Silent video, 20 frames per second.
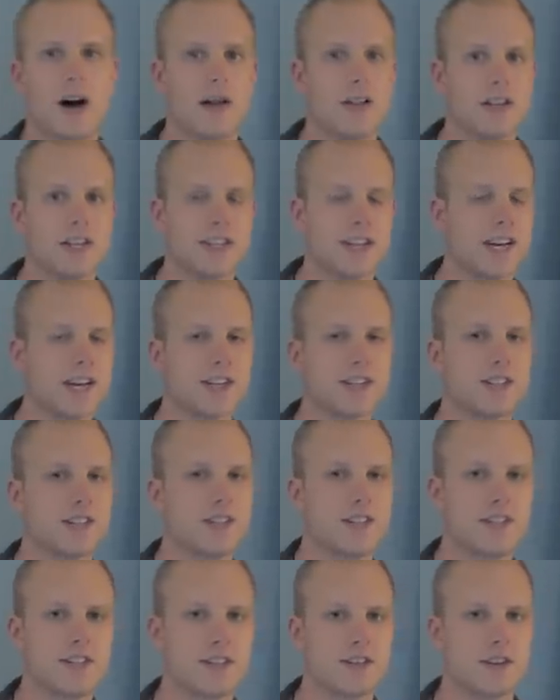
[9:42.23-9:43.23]
All it takes
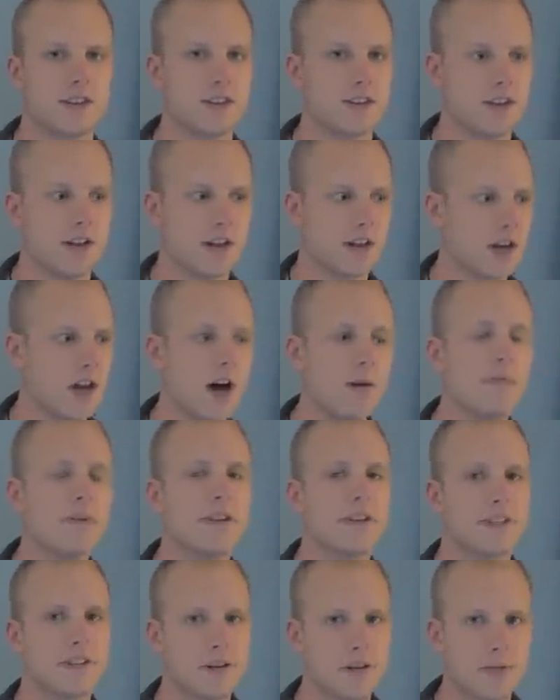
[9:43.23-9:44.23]
is just a, a
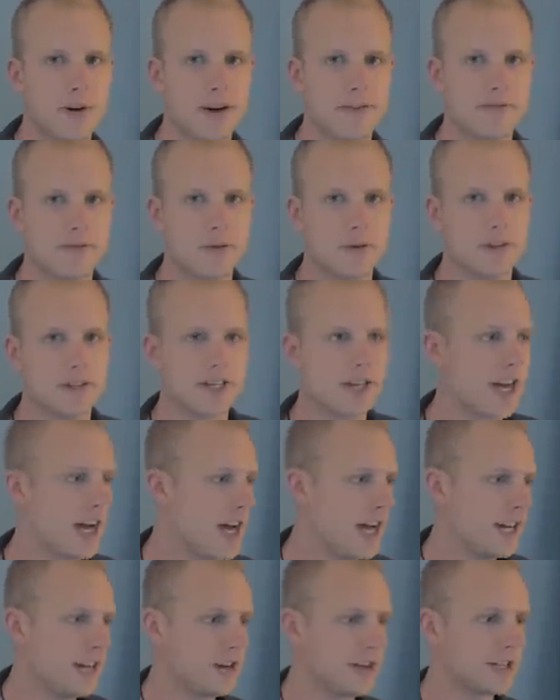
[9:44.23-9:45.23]
couple of 2 by
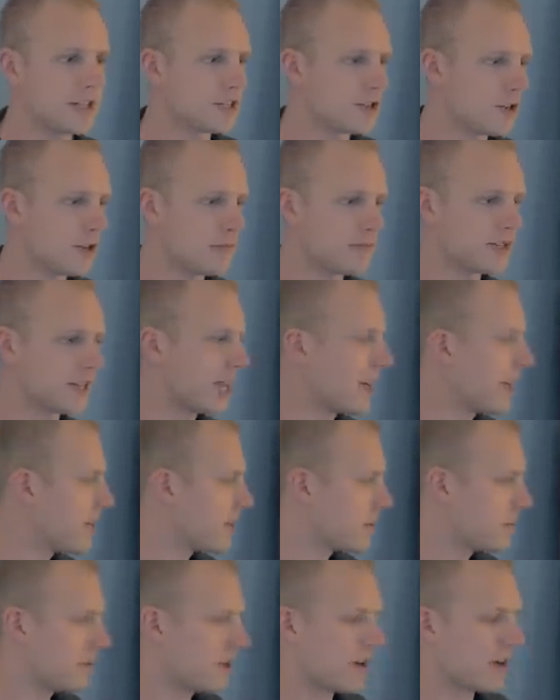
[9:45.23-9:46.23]
4s You can screw them
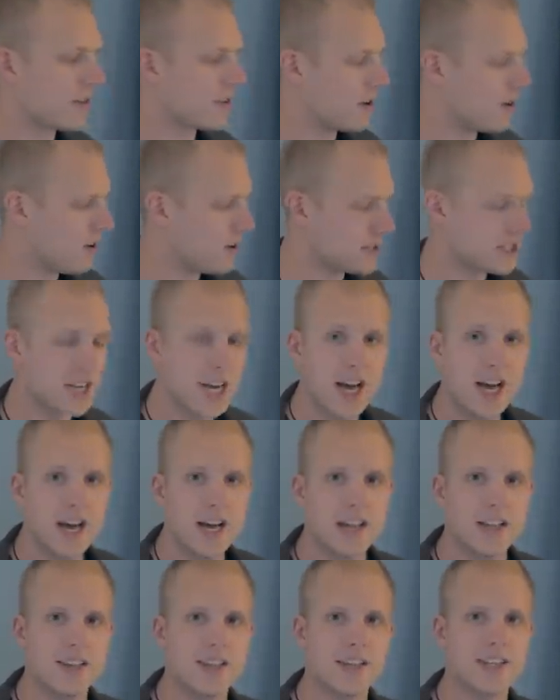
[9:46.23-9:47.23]
together, plug the holes.
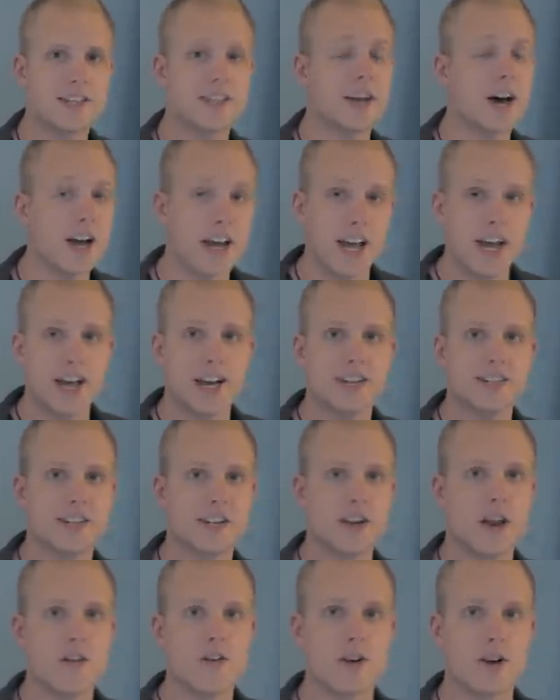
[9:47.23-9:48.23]
This, again, is
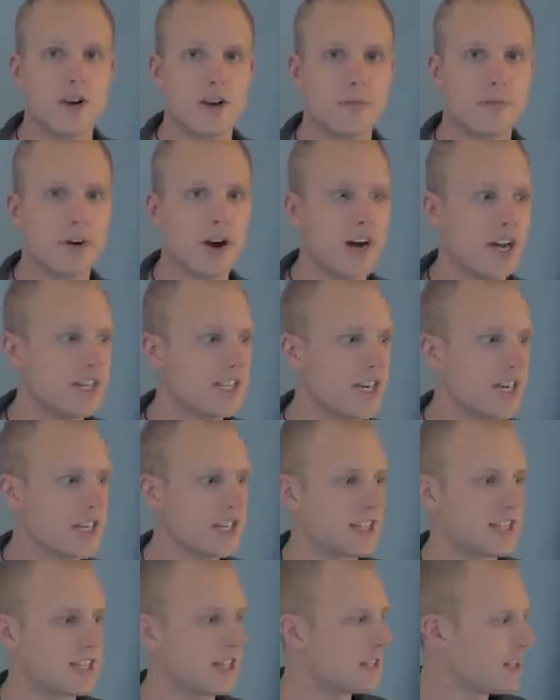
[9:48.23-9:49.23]
another good
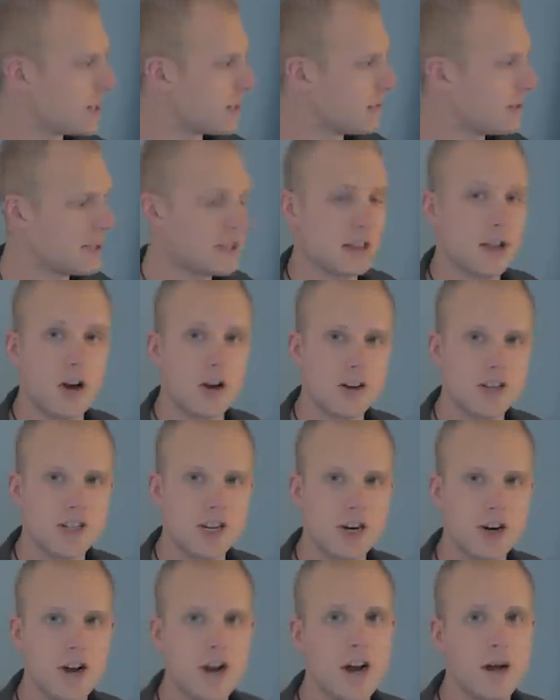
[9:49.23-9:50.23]
project that's a little bit
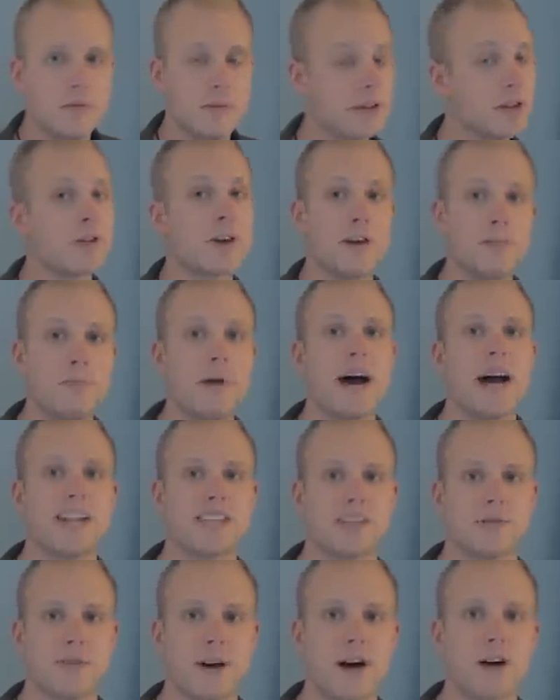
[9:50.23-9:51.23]
larger, but you can
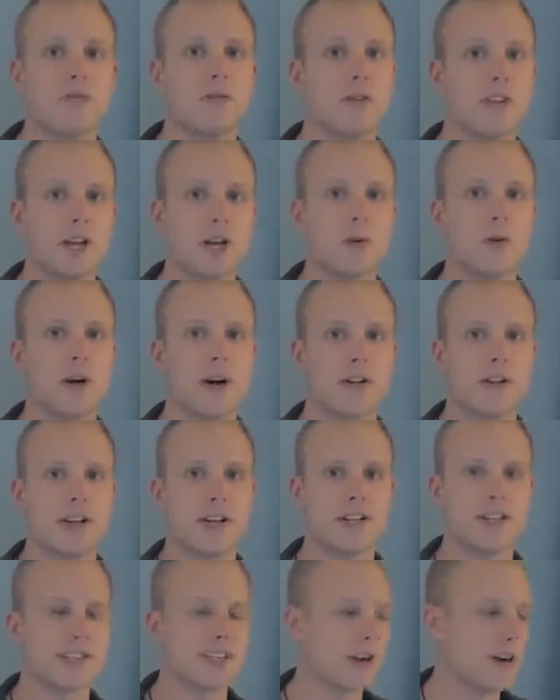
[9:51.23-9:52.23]
batch them out really
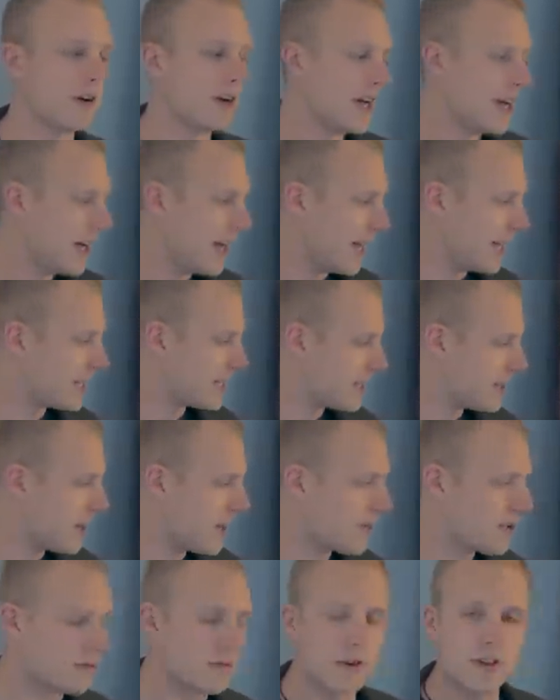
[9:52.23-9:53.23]
quickly. So it's
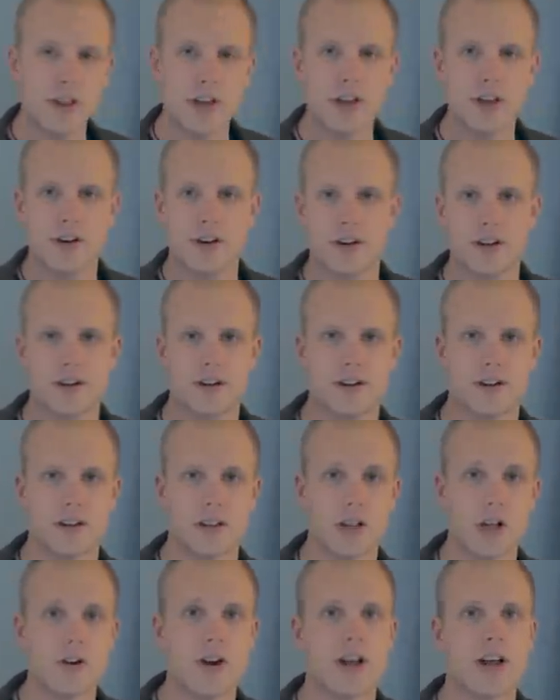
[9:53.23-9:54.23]
another really good
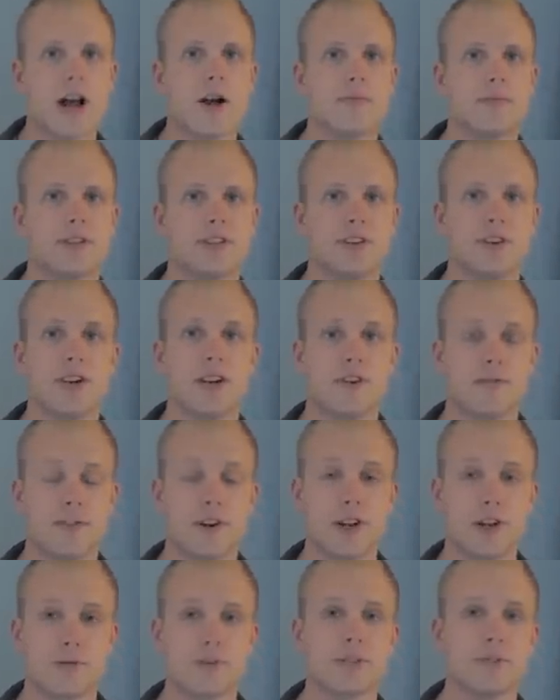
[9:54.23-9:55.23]
learning opportunity
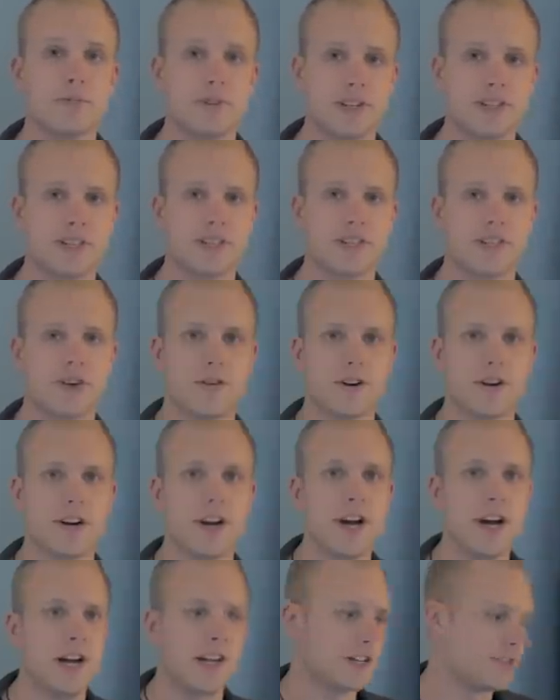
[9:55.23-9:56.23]
for you as a business owner
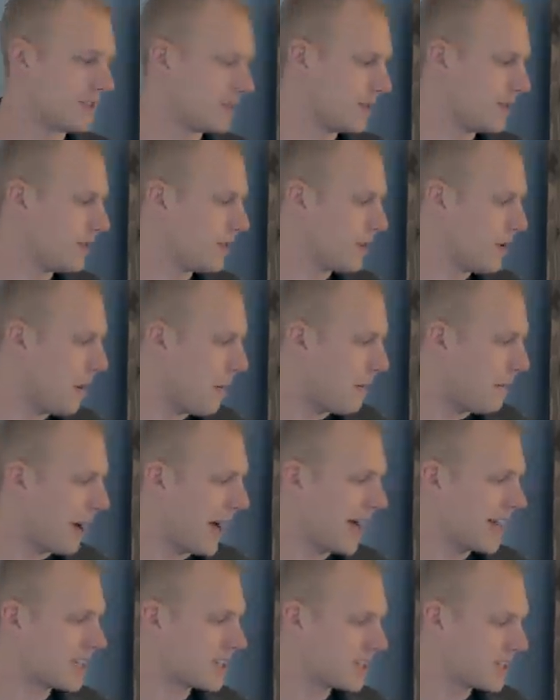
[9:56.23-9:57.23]
to
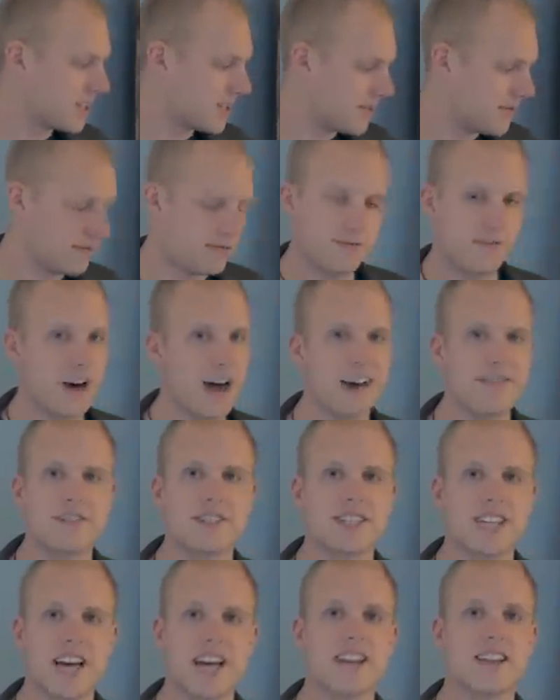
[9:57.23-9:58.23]
batch five
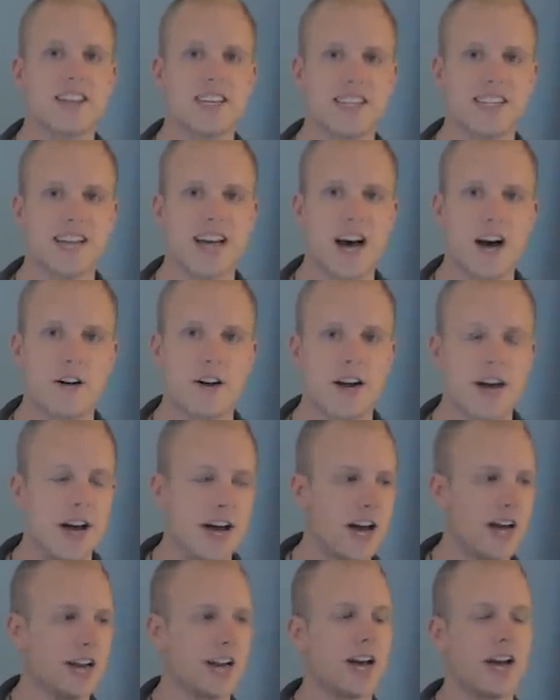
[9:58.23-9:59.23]
to 10 of these out
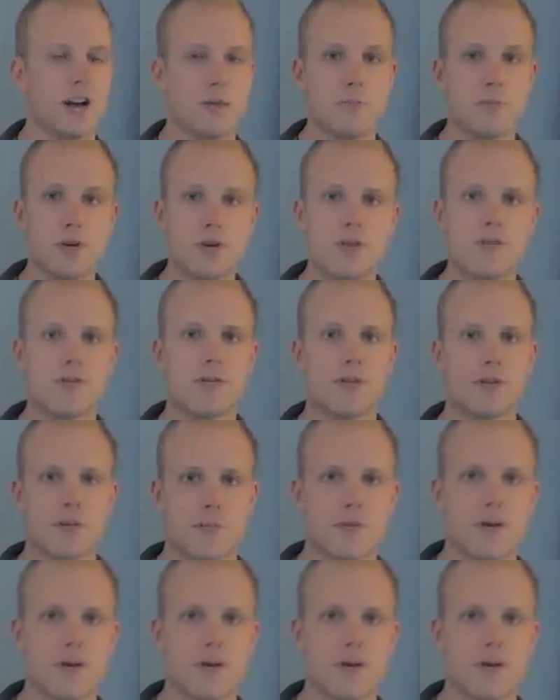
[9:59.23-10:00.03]
and kind of move through the